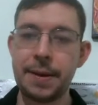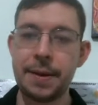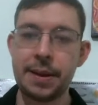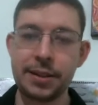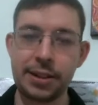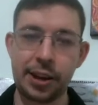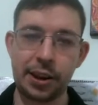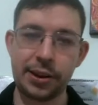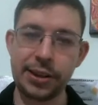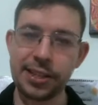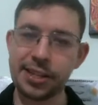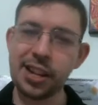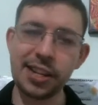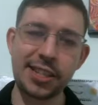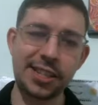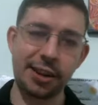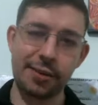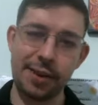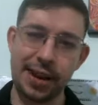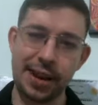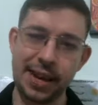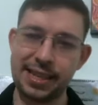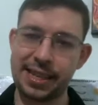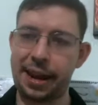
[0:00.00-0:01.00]
So it's not so
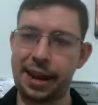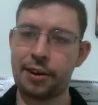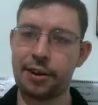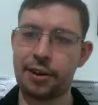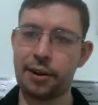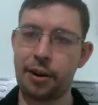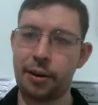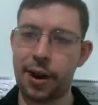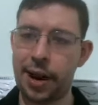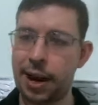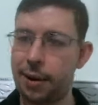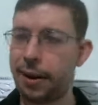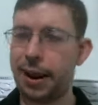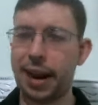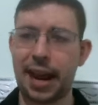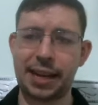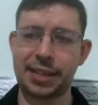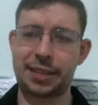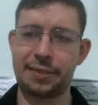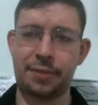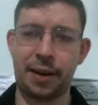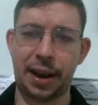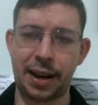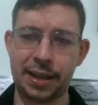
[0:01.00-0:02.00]
easy, and already white
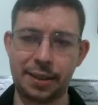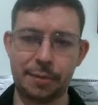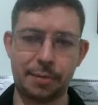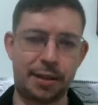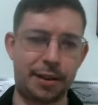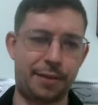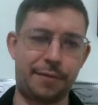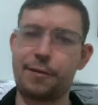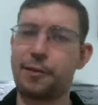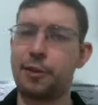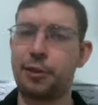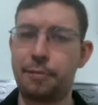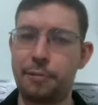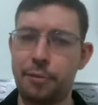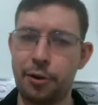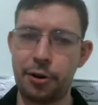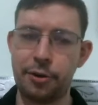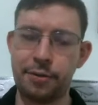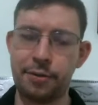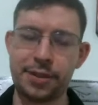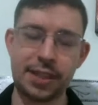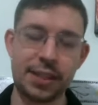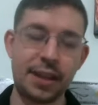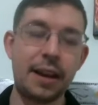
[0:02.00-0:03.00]
has to find some difficult
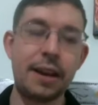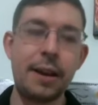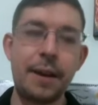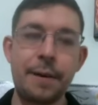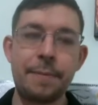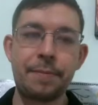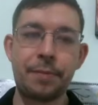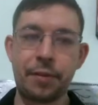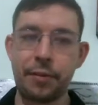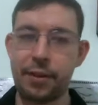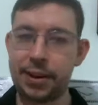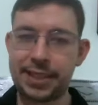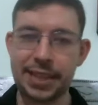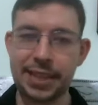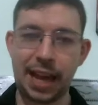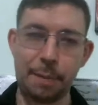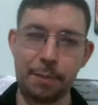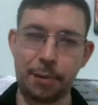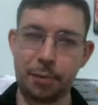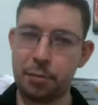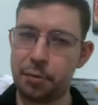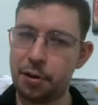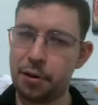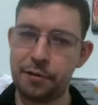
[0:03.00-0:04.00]
moves. For
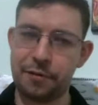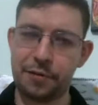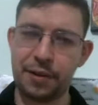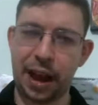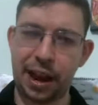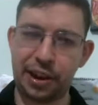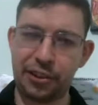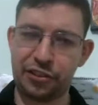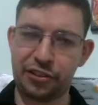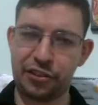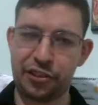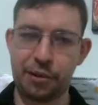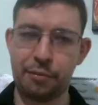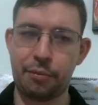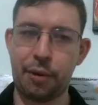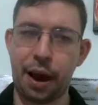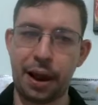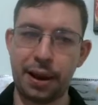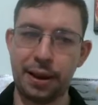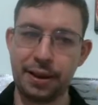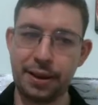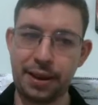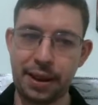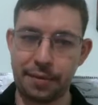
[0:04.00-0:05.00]
example, move knight
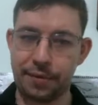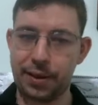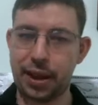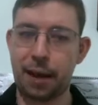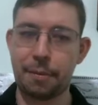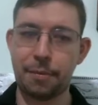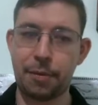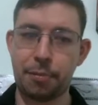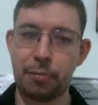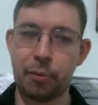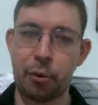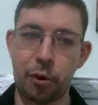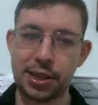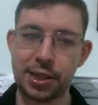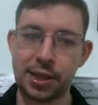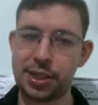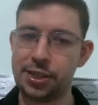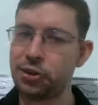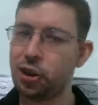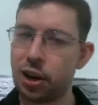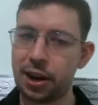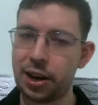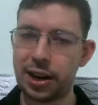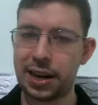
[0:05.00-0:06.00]
g1, giving up the pawn is
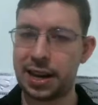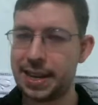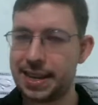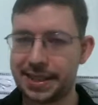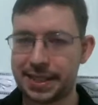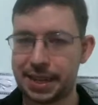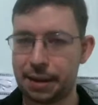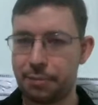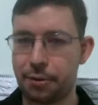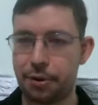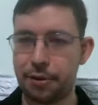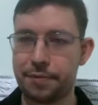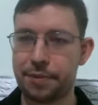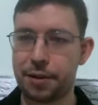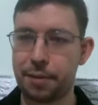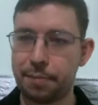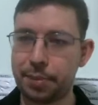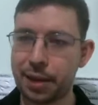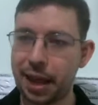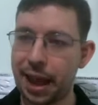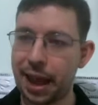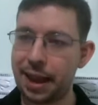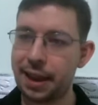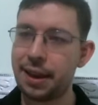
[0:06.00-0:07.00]
not an easy move to
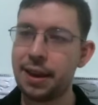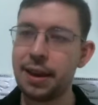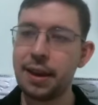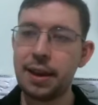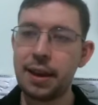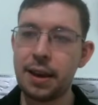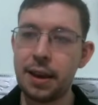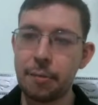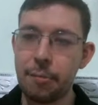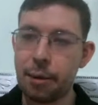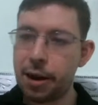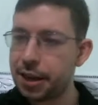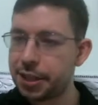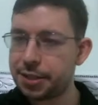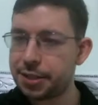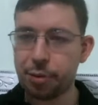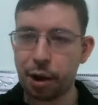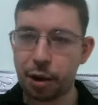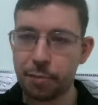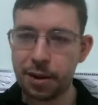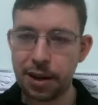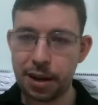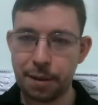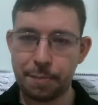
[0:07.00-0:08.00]
play, but it's
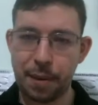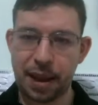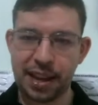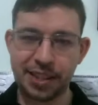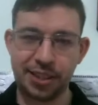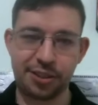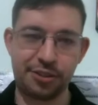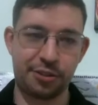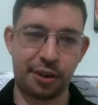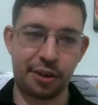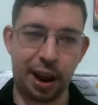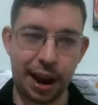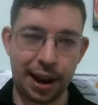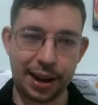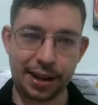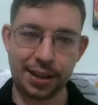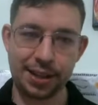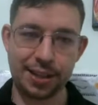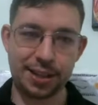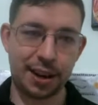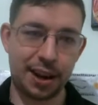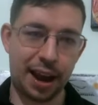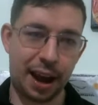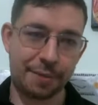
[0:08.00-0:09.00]
probably the best try.
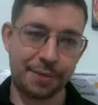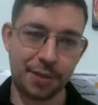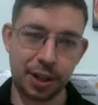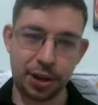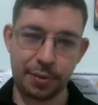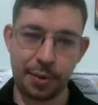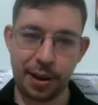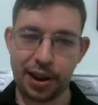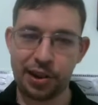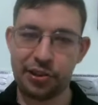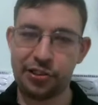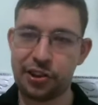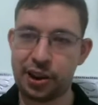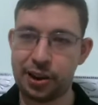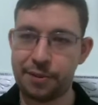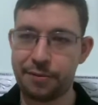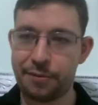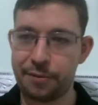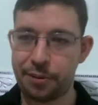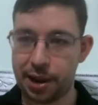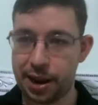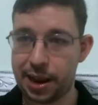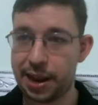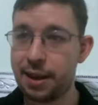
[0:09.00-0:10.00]
So that after queen
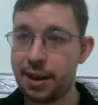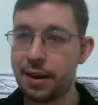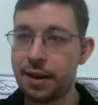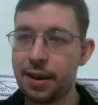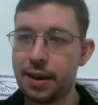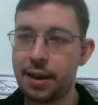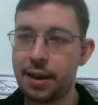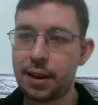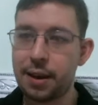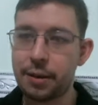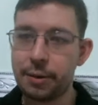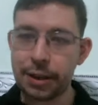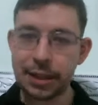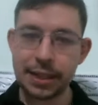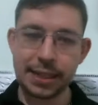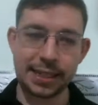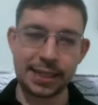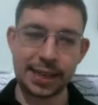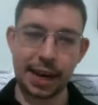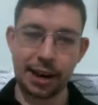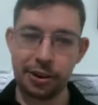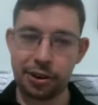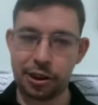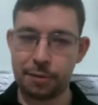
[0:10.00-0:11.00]
g3, well, at least
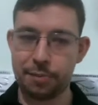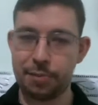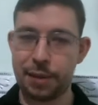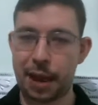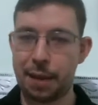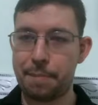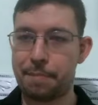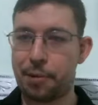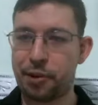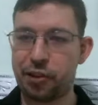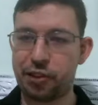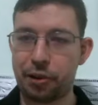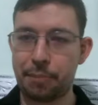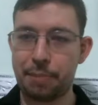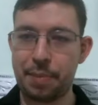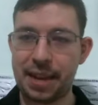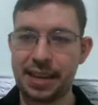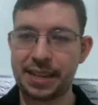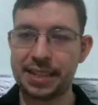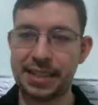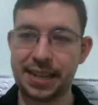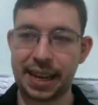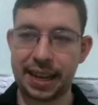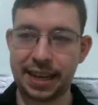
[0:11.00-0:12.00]
then you can play bishop
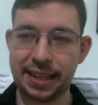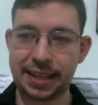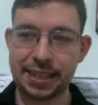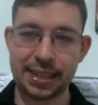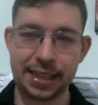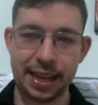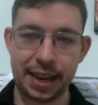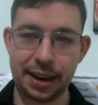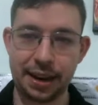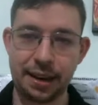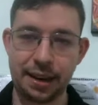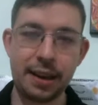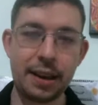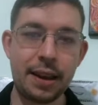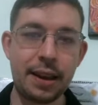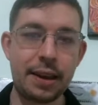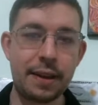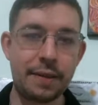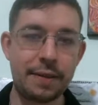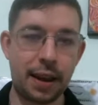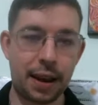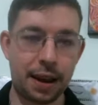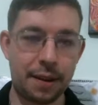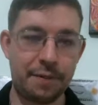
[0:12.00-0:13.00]
e6, and
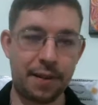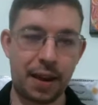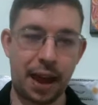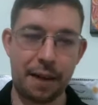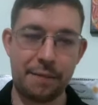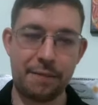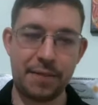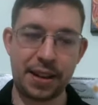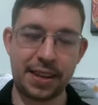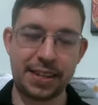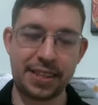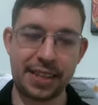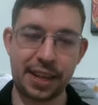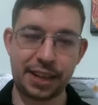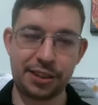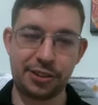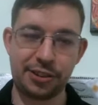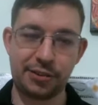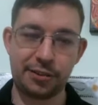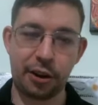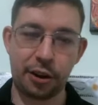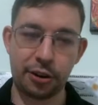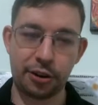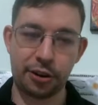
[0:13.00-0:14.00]
then if f e6,
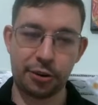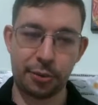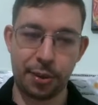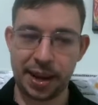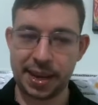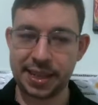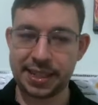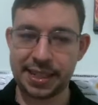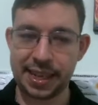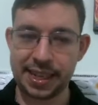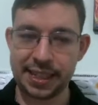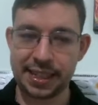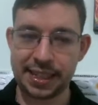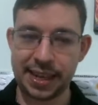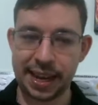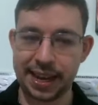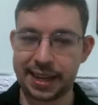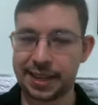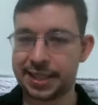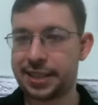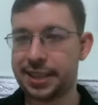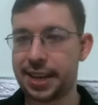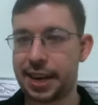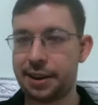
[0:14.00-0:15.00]
you've got queen
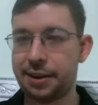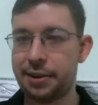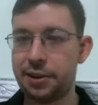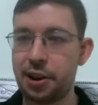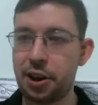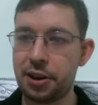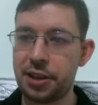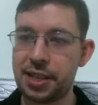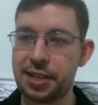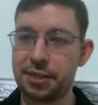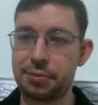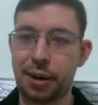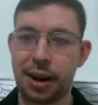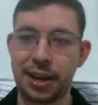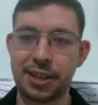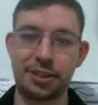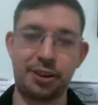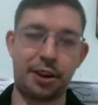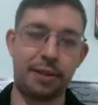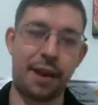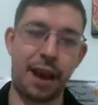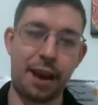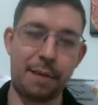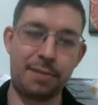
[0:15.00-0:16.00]
c6, and at least white's
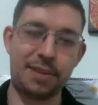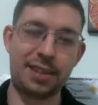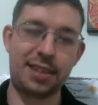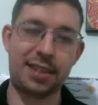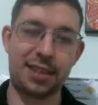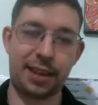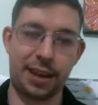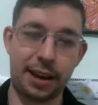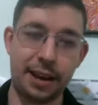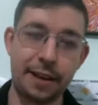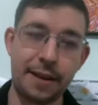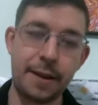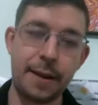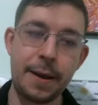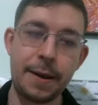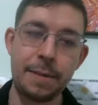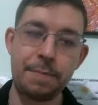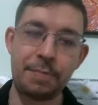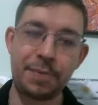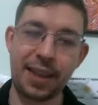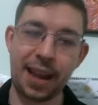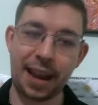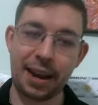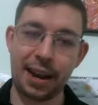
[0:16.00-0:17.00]
sort of able to
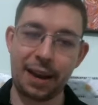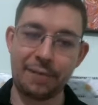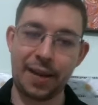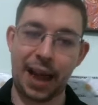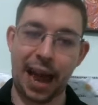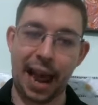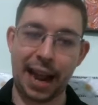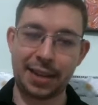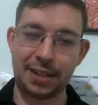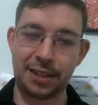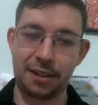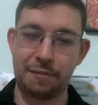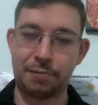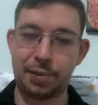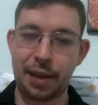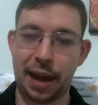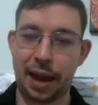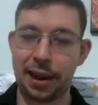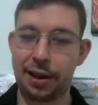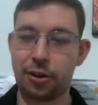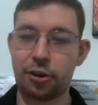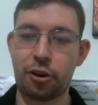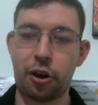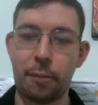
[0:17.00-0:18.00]
get enough active
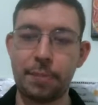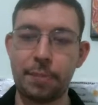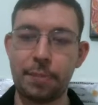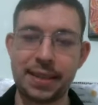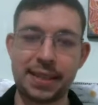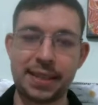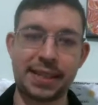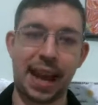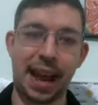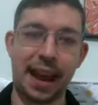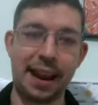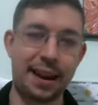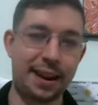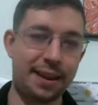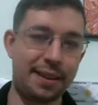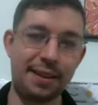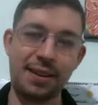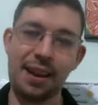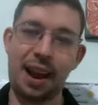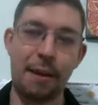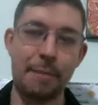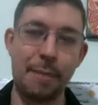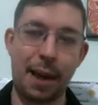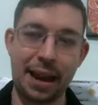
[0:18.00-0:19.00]
play to compensate and
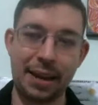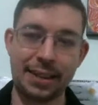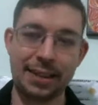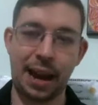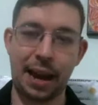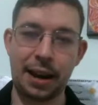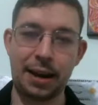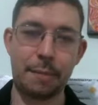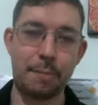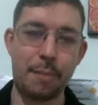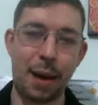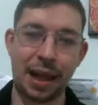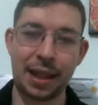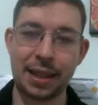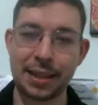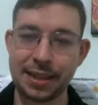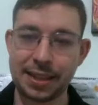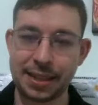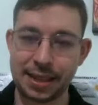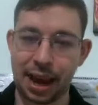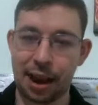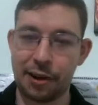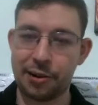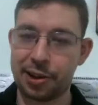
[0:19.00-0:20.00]
kind of maintain the
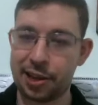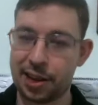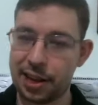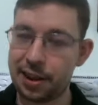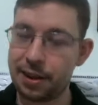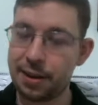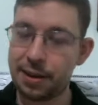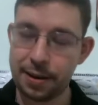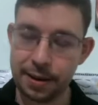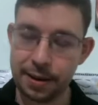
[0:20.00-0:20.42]
balance narrowly.